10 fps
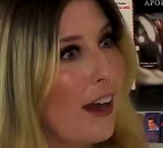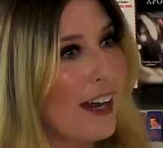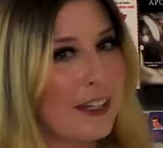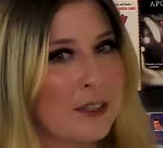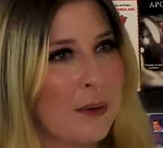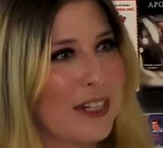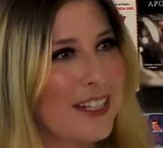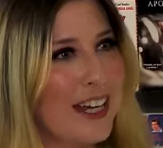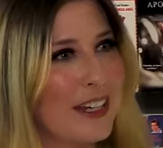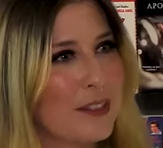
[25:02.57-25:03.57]
I had no
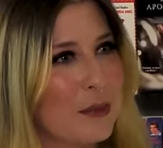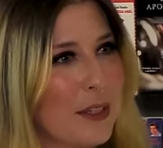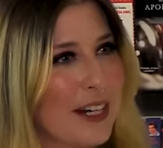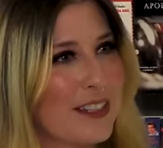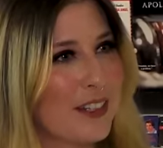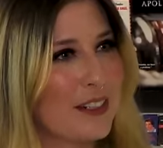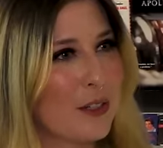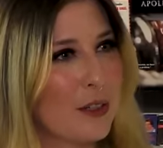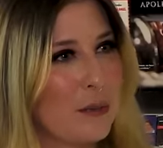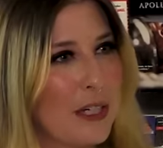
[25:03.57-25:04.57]
idea. I assumed that I still had to
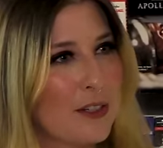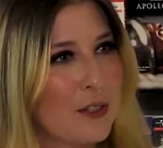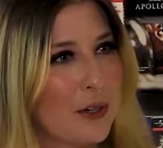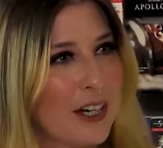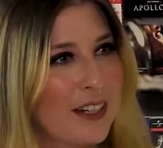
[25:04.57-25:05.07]
go to the beer store.